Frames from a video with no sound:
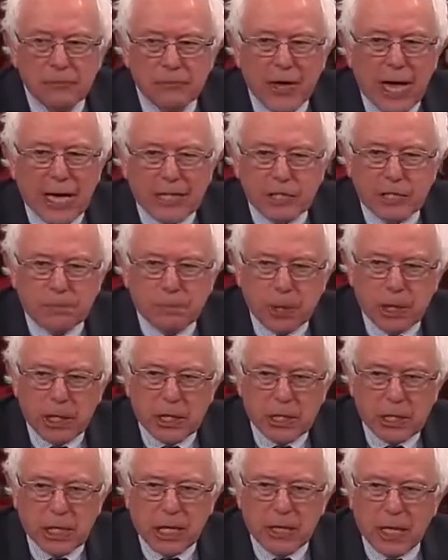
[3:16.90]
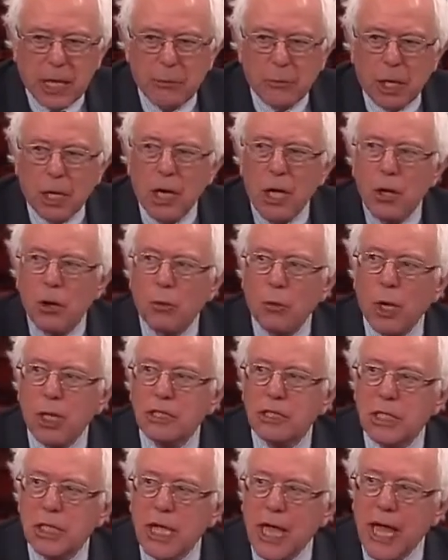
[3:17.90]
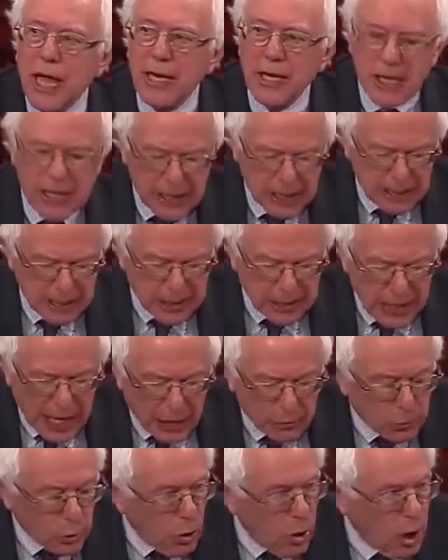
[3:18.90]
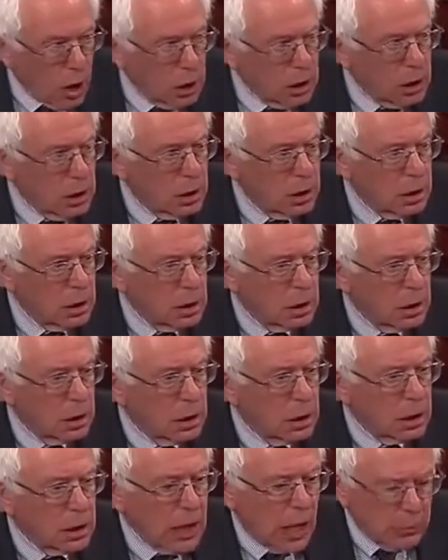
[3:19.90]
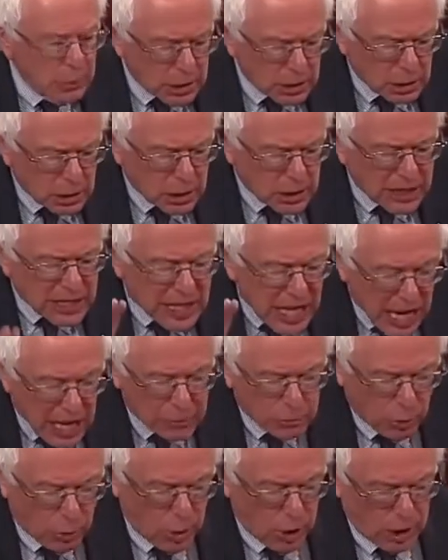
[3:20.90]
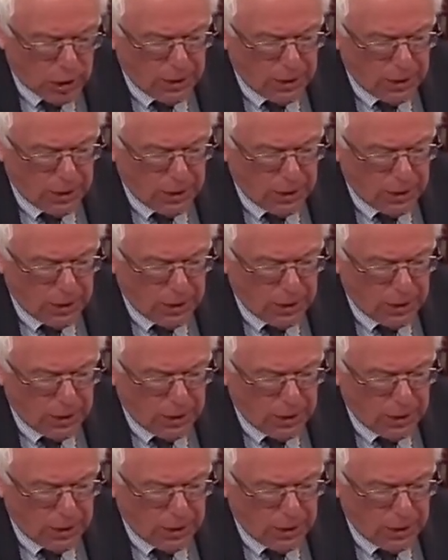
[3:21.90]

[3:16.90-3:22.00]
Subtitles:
Facts are pretty clear. They were, once again, not wrong. They were dead wrong.